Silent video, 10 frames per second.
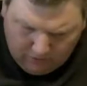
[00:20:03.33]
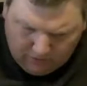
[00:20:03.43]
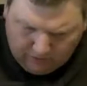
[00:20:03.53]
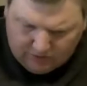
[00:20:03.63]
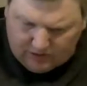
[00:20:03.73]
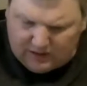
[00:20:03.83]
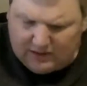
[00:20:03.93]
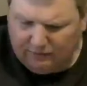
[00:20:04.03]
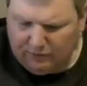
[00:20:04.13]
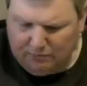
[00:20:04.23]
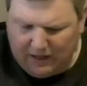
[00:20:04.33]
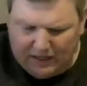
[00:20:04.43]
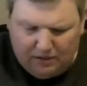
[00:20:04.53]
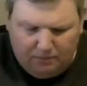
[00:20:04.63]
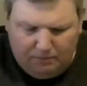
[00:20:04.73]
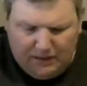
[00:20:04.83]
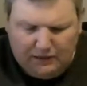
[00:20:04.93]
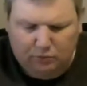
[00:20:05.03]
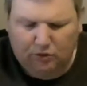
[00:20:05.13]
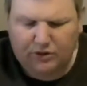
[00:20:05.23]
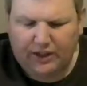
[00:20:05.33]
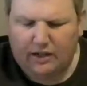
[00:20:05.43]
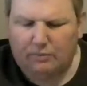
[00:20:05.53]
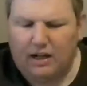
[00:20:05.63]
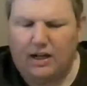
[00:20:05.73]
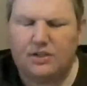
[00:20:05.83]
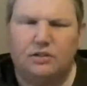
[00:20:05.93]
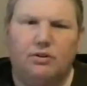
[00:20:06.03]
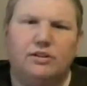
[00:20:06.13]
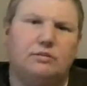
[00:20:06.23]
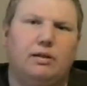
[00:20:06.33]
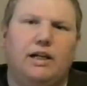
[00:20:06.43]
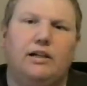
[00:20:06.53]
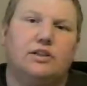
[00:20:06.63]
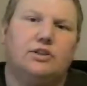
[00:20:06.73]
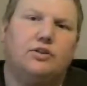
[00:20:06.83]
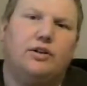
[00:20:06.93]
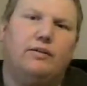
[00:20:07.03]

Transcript: It was the 7th best world title match in WrestleMania history.